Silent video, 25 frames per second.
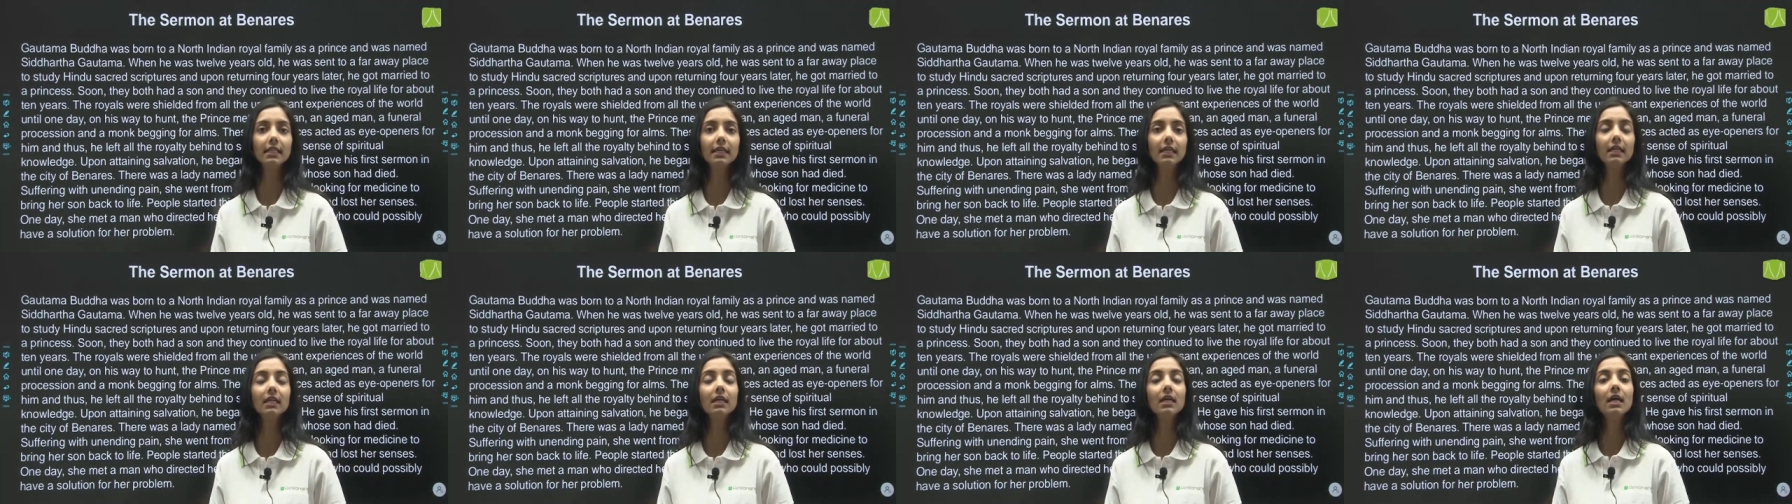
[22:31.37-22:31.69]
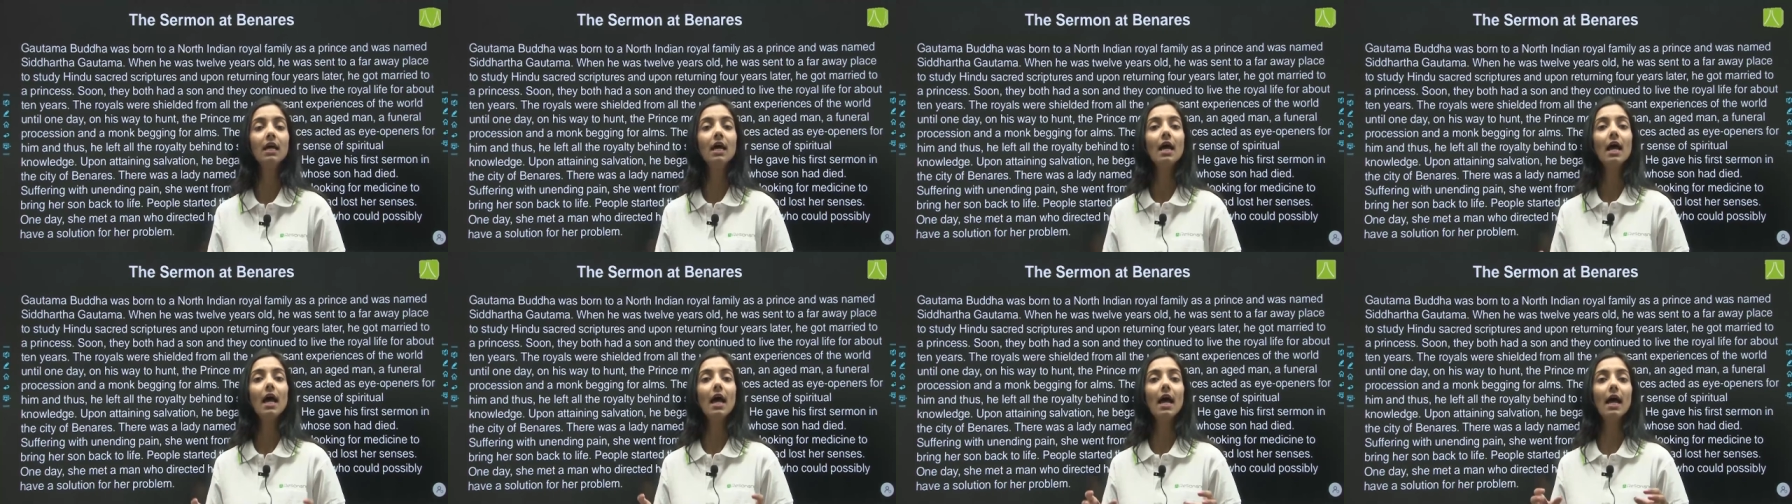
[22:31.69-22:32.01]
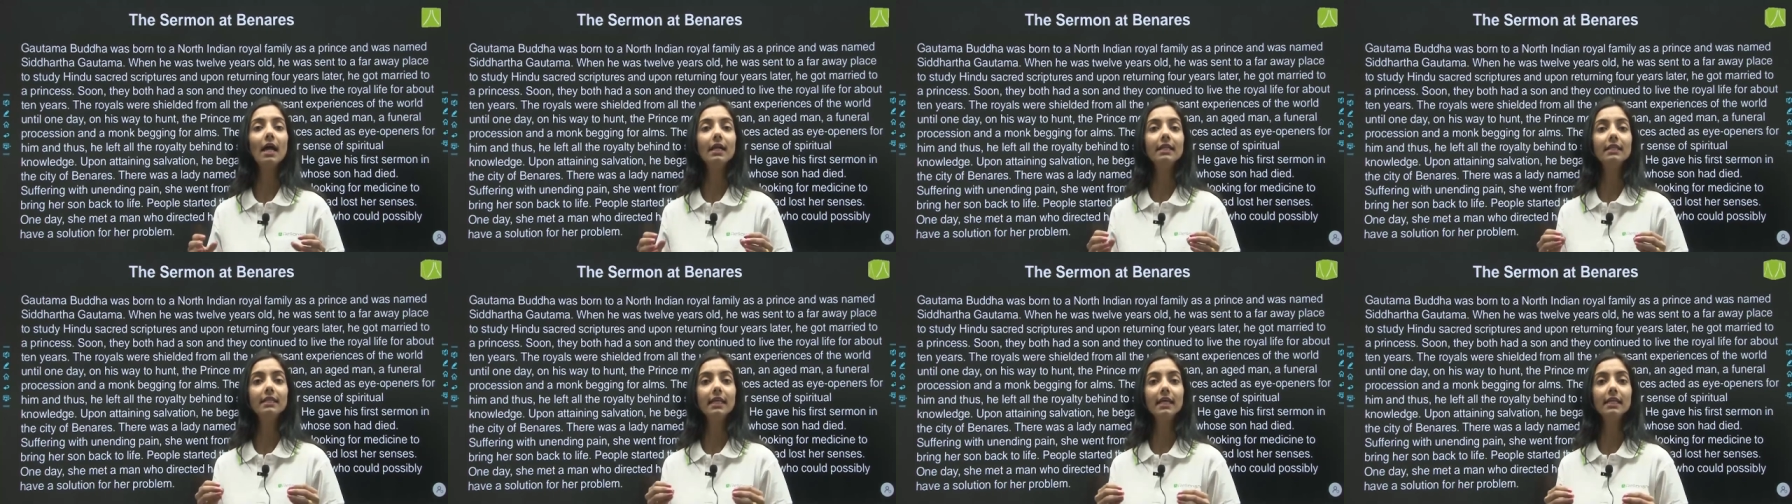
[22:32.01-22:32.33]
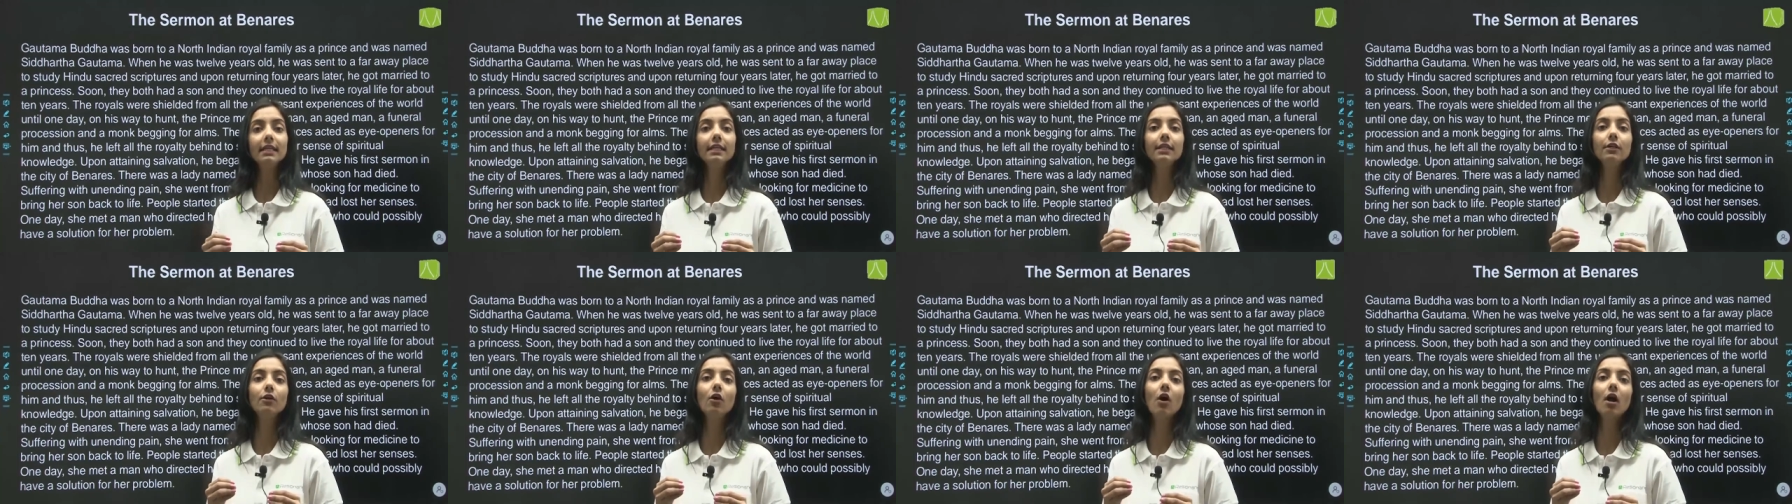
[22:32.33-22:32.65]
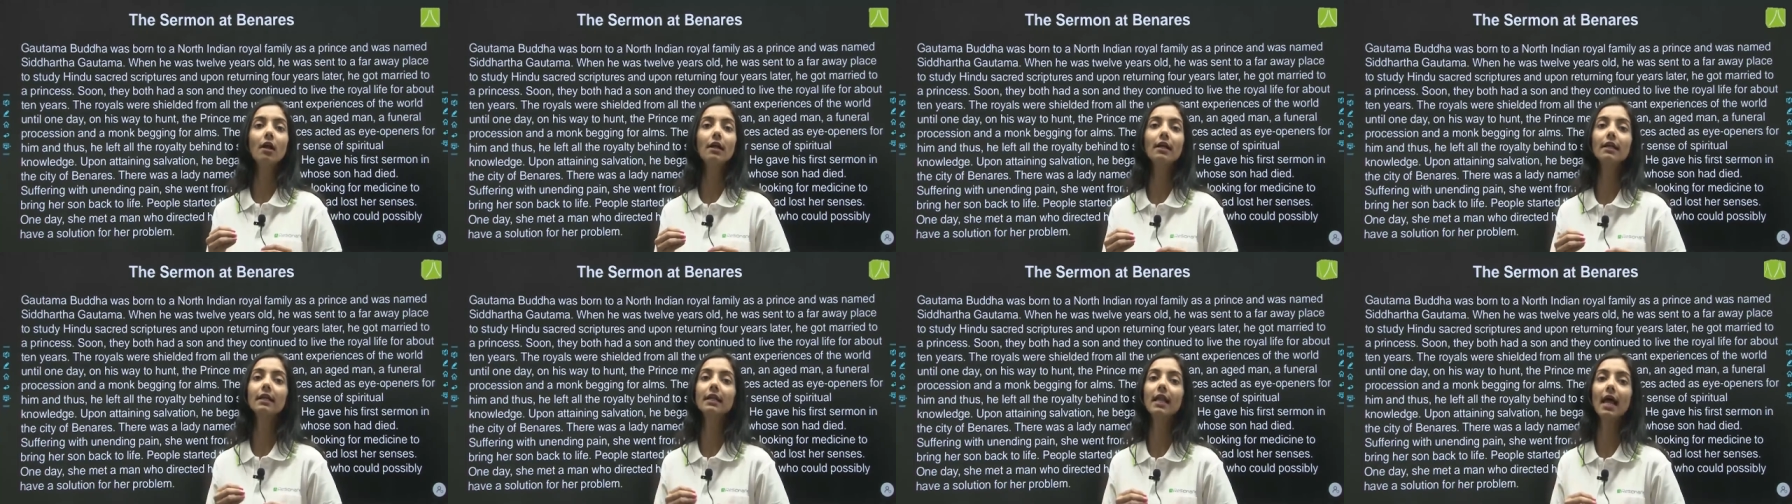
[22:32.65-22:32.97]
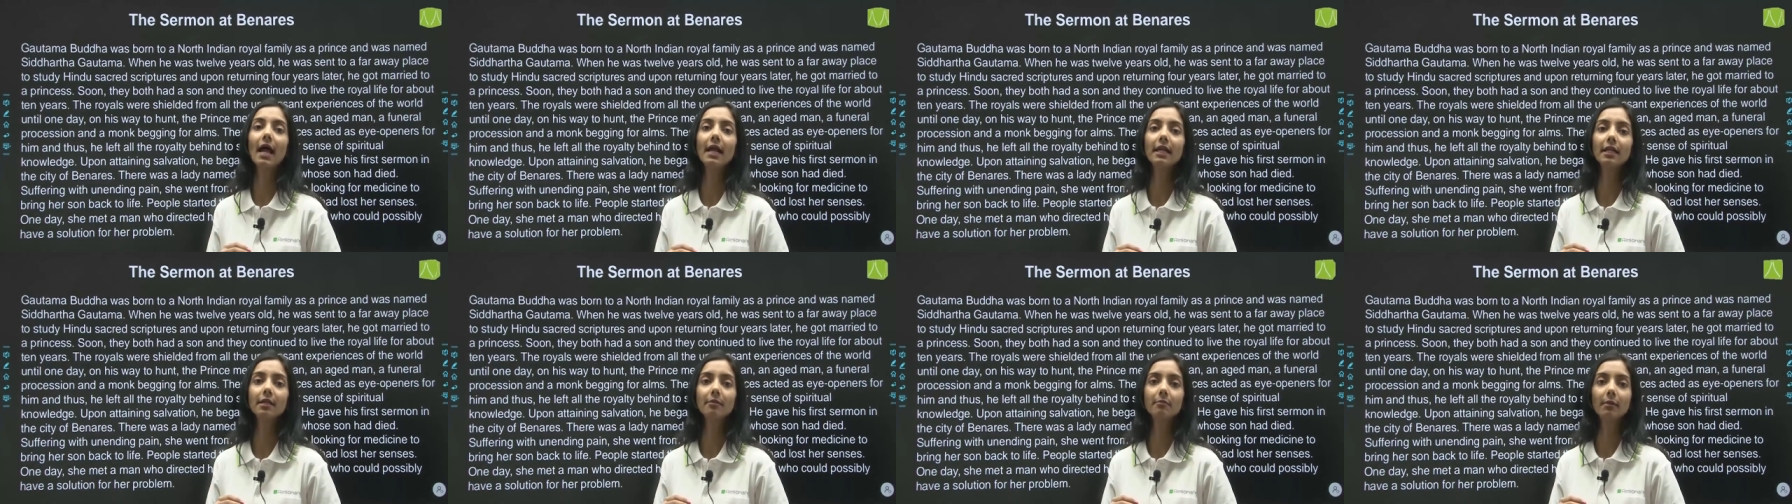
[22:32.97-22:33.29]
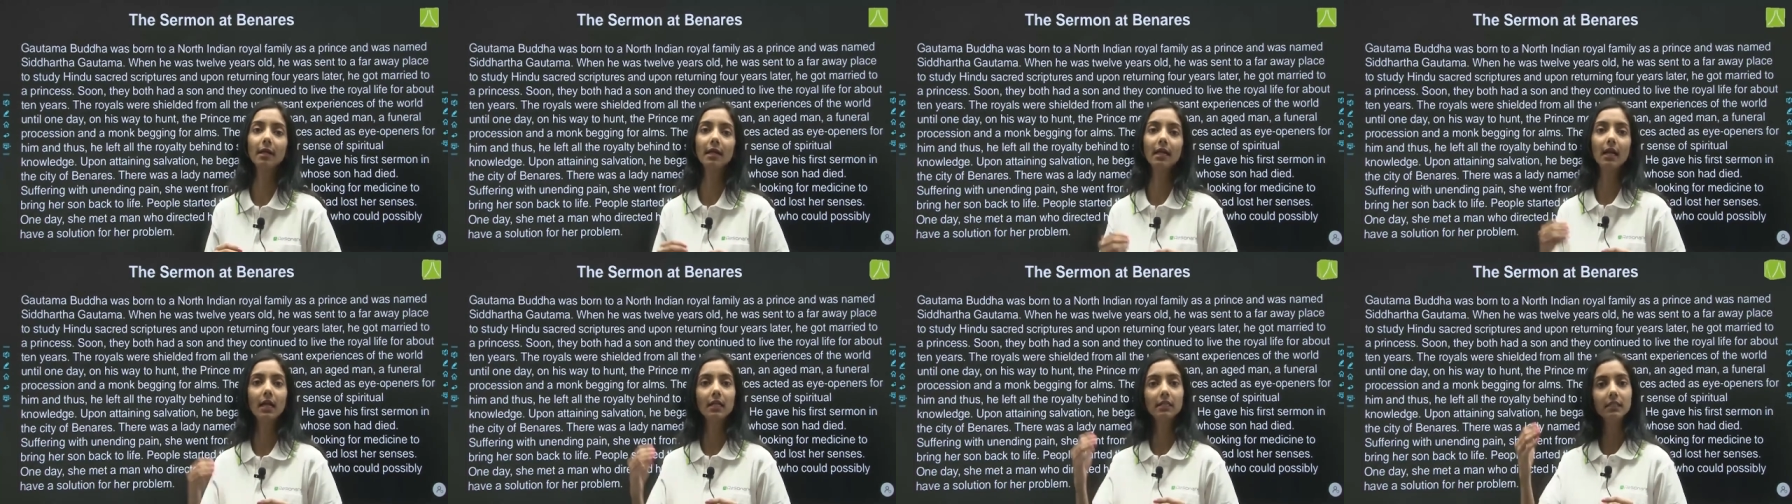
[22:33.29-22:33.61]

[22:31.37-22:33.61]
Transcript: there, and then he got enlightenment.